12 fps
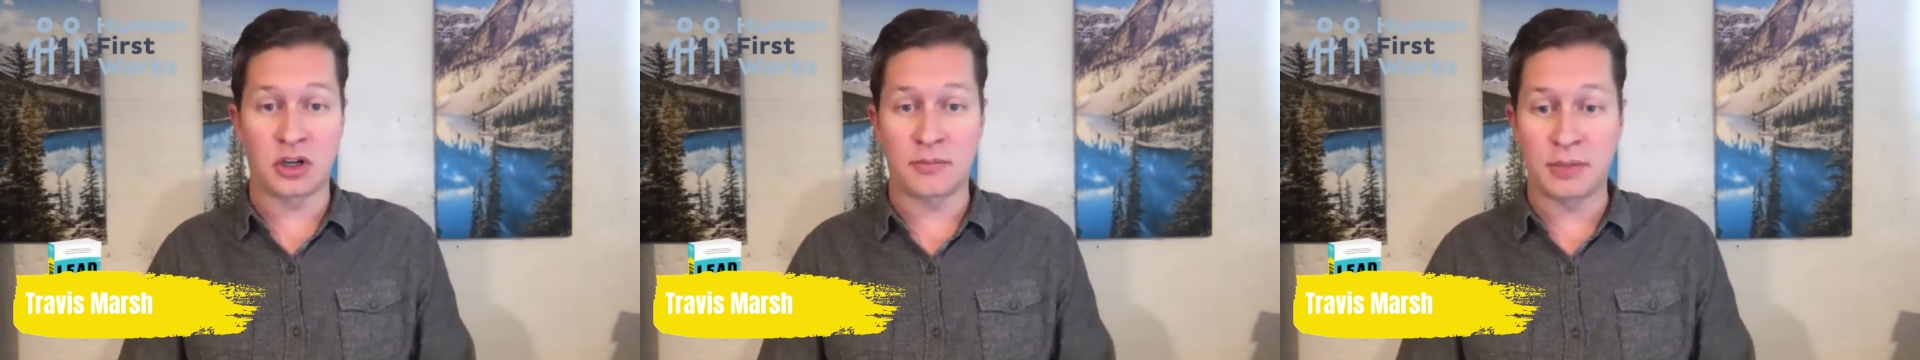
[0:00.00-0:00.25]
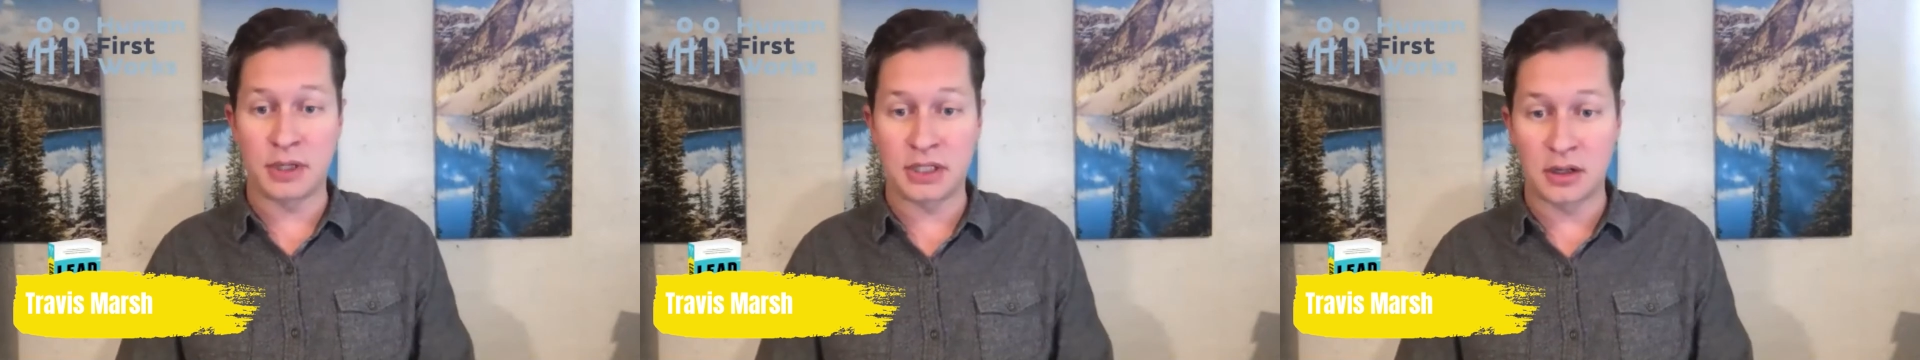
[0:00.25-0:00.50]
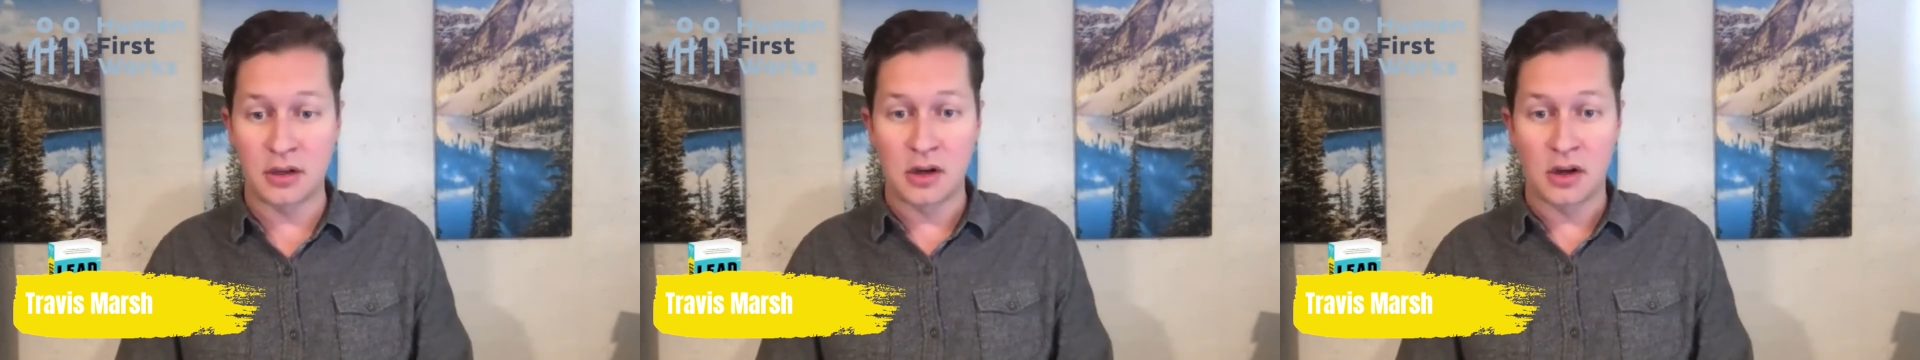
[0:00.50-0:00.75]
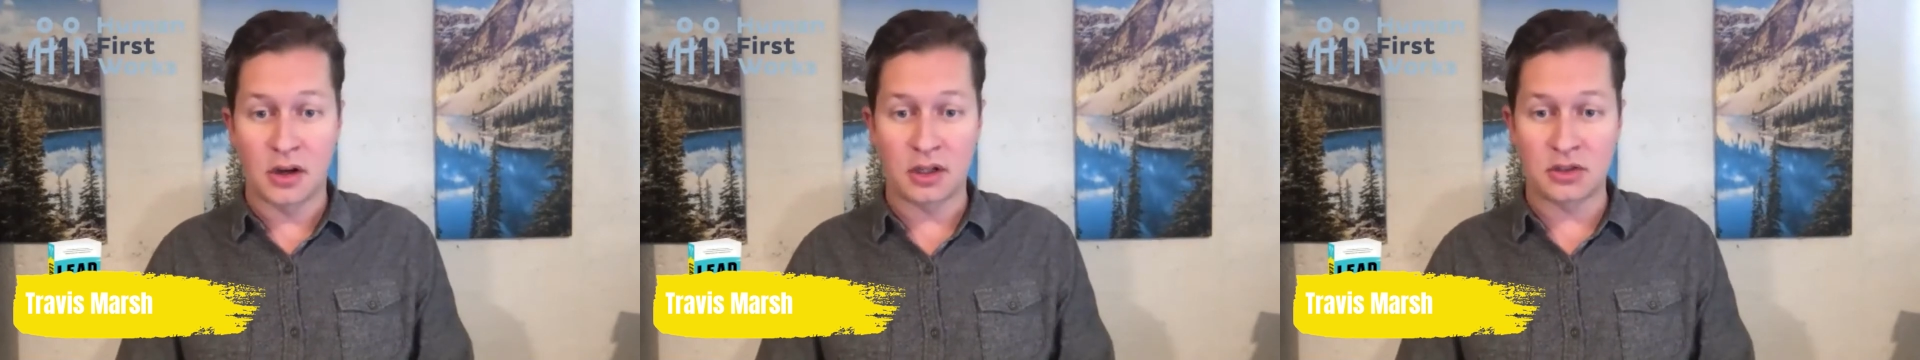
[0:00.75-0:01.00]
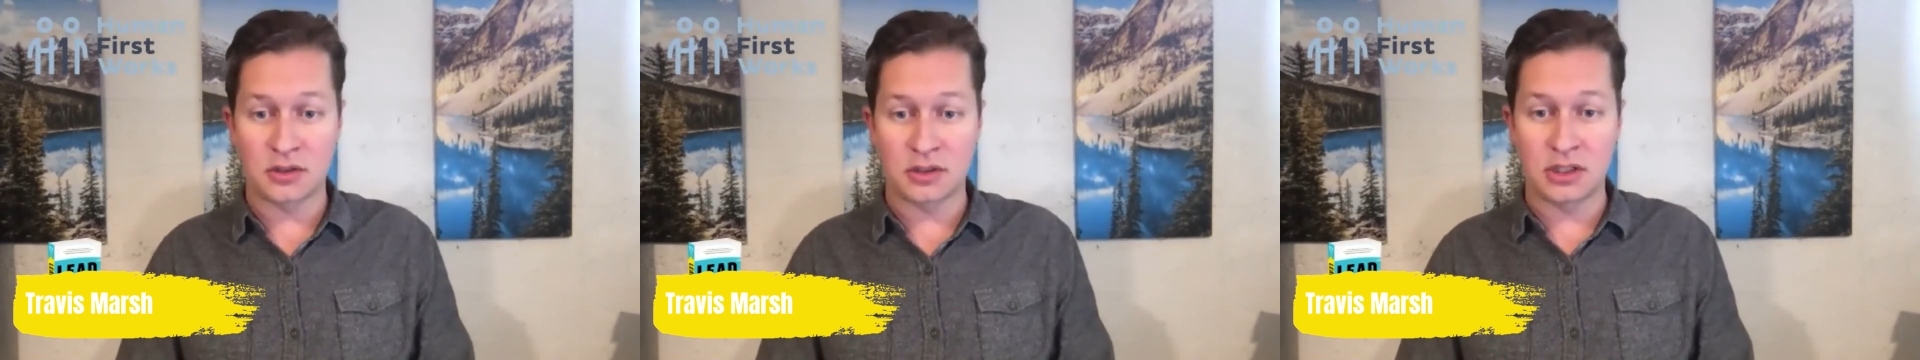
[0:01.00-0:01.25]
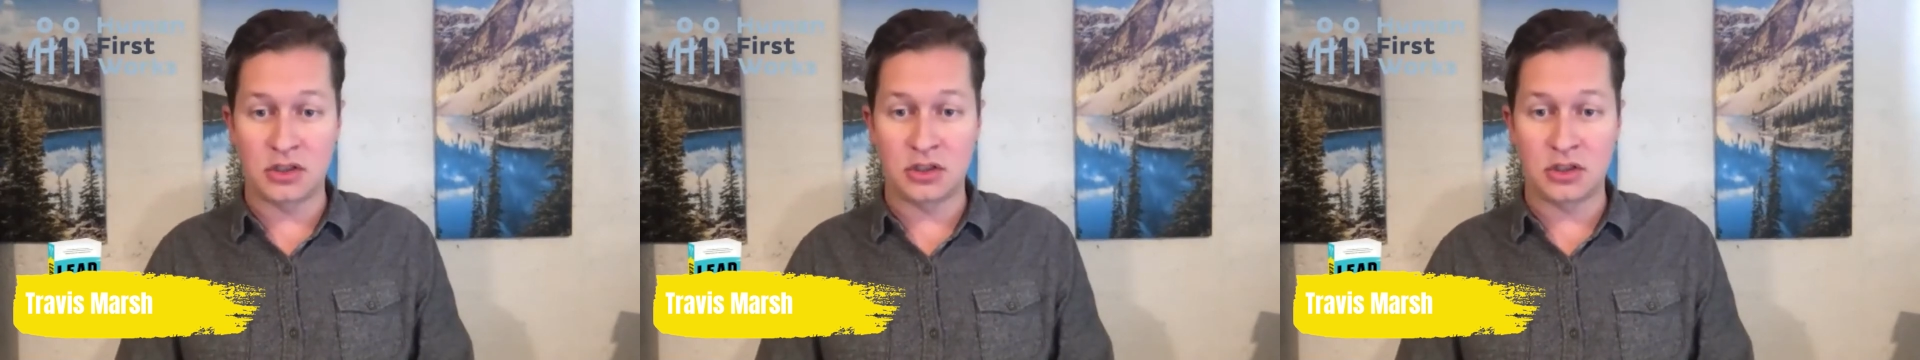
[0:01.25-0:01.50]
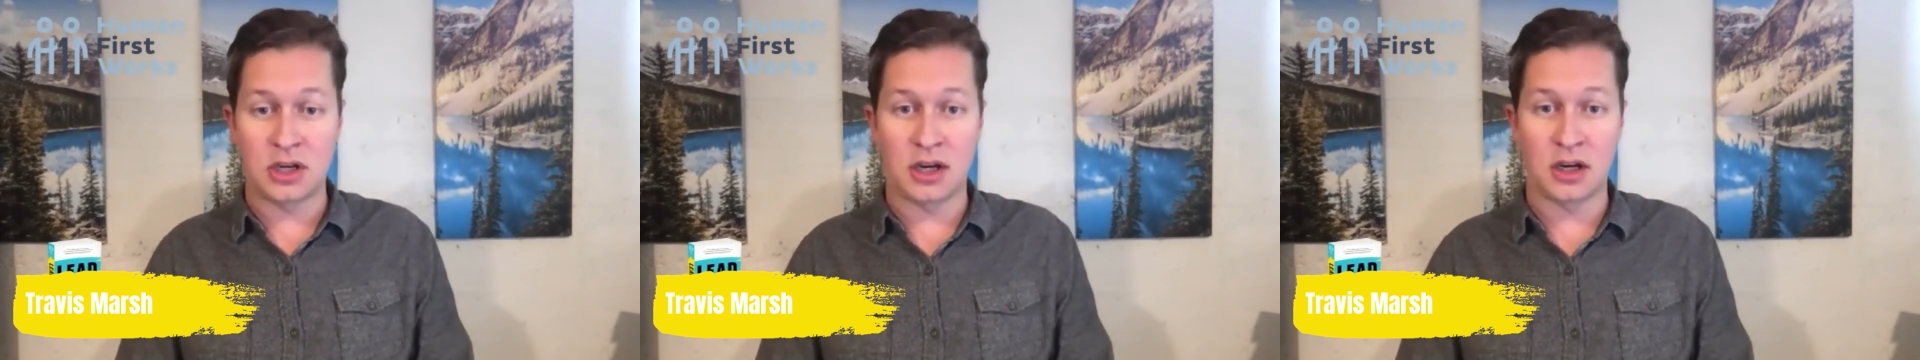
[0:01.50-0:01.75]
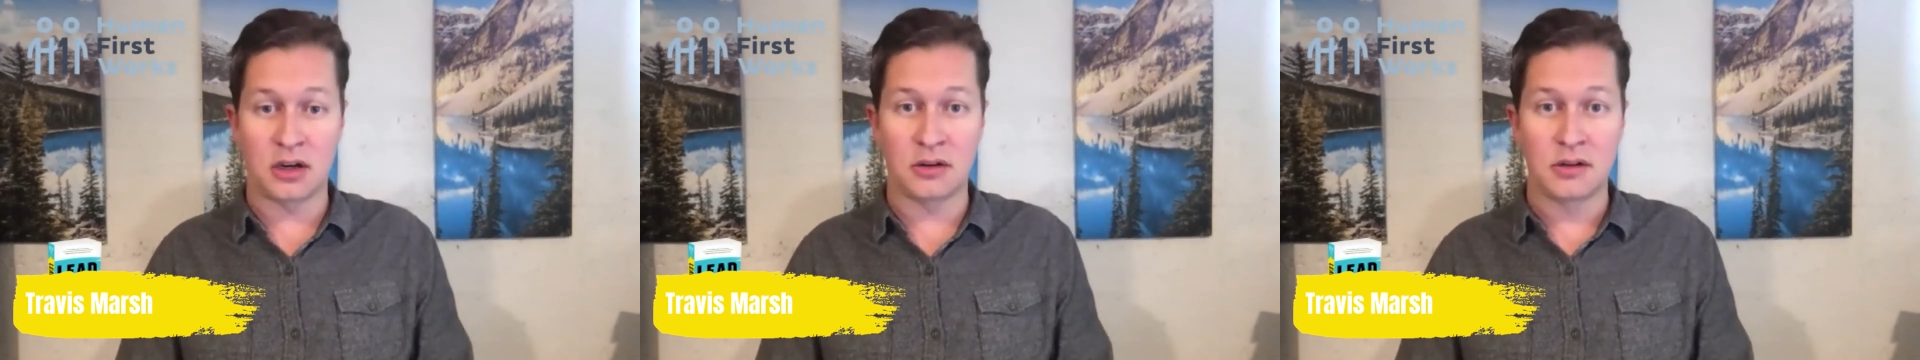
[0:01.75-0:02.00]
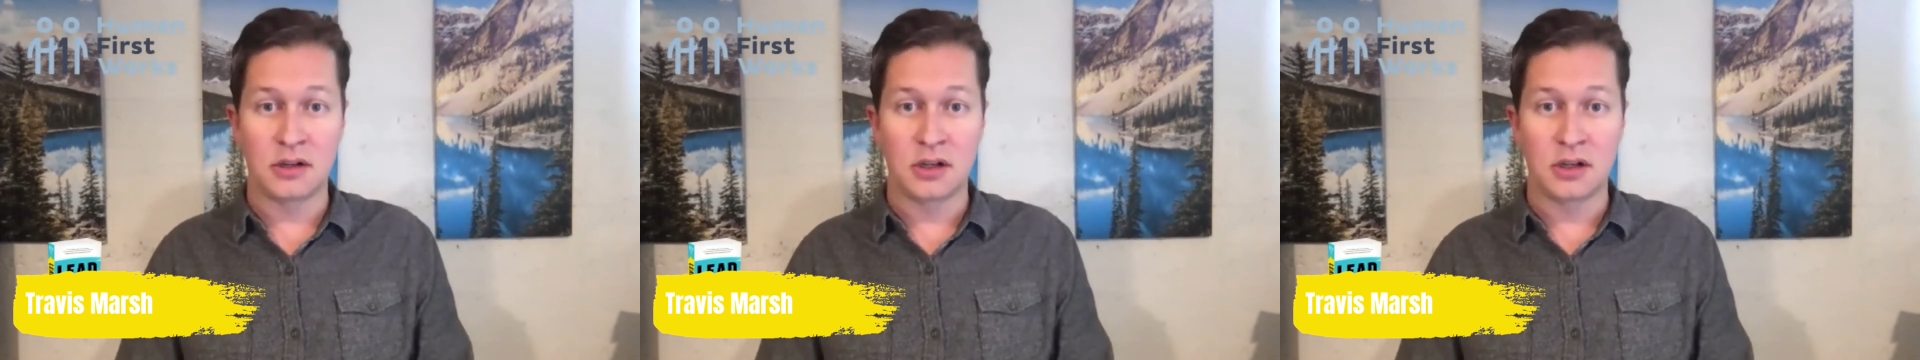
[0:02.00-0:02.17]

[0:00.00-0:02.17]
but I'll actually share